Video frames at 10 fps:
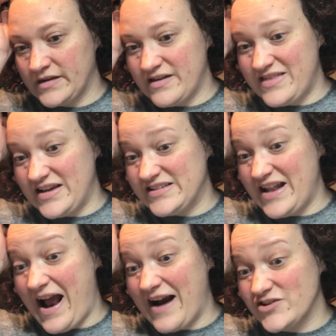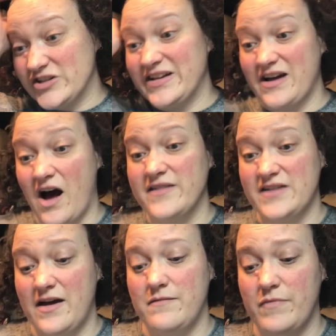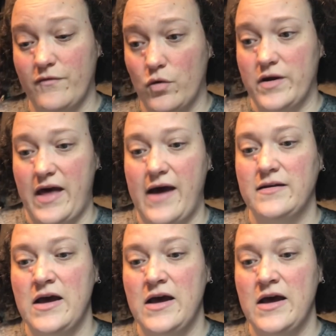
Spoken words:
things that actually got done before that.